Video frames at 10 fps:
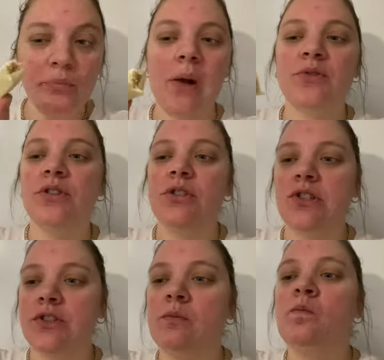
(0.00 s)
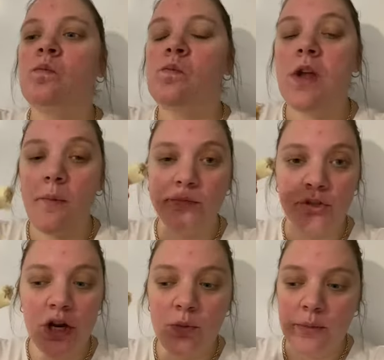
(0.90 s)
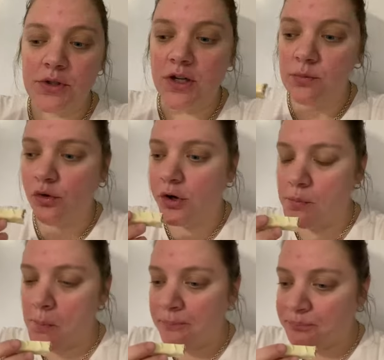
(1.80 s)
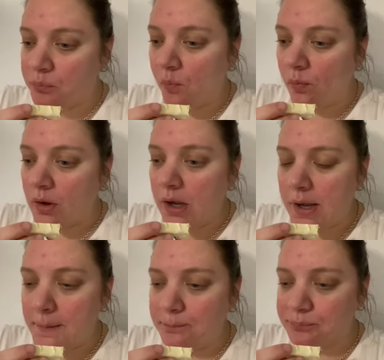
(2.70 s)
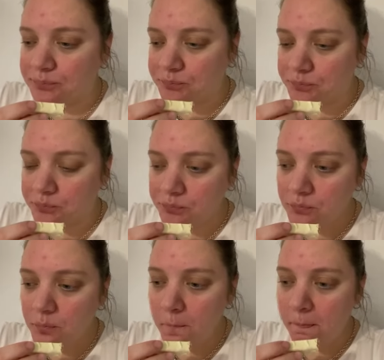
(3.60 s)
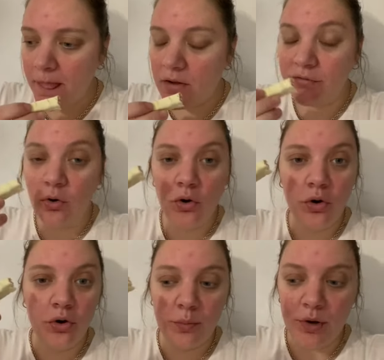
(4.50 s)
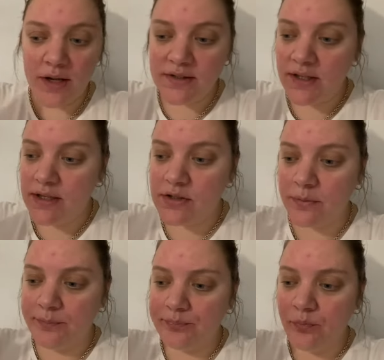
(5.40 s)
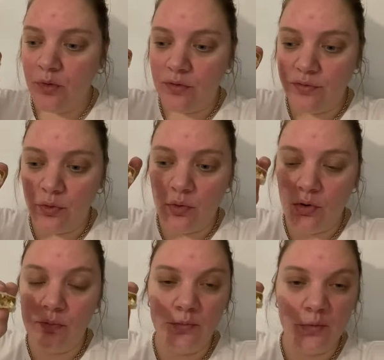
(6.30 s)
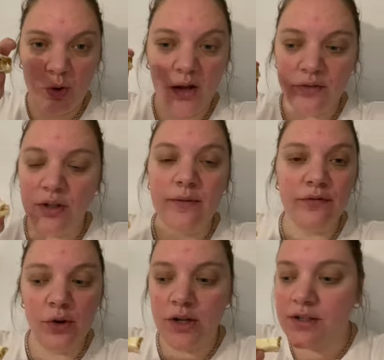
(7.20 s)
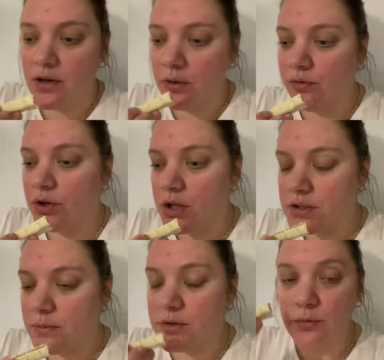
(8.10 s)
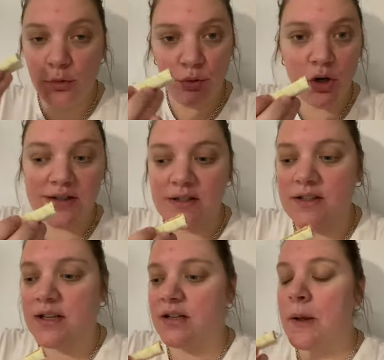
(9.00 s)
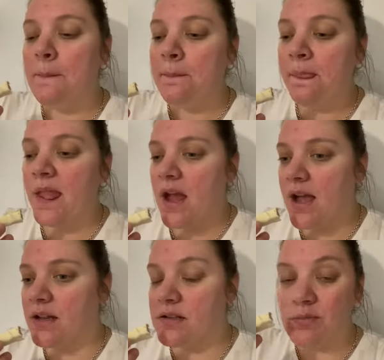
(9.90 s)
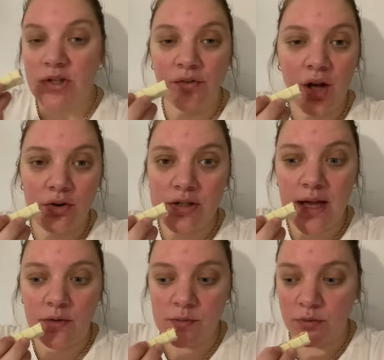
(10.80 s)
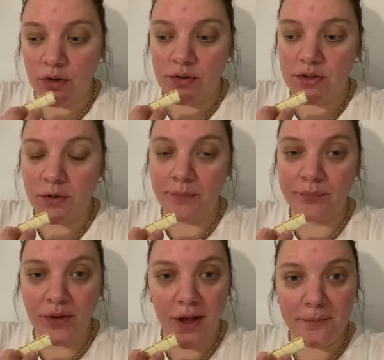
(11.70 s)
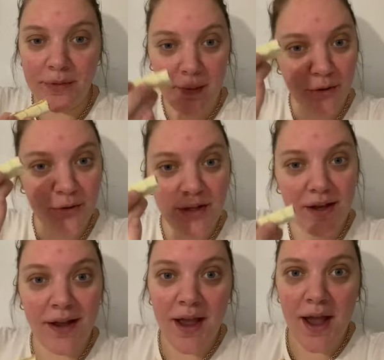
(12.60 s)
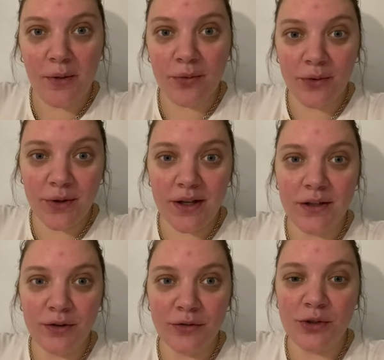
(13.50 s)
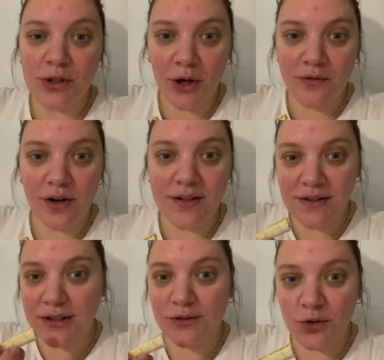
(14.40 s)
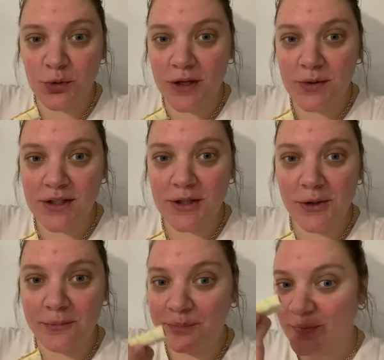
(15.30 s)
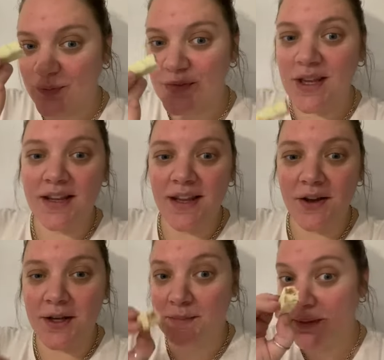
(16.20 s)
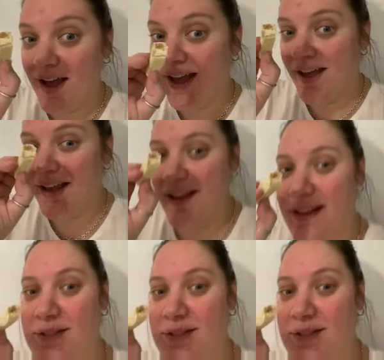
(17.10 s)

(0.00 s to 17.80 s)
Absolutely delicious yeah, so check the website tomorrow um, for the prices, for the other info you need to know regarding them, some new products, as I said, and some stuff going on sale tomorrow. So yeah, happy new year, and we'll uh, look forward to hopefully a successful 2022. Take care, guys. Bye.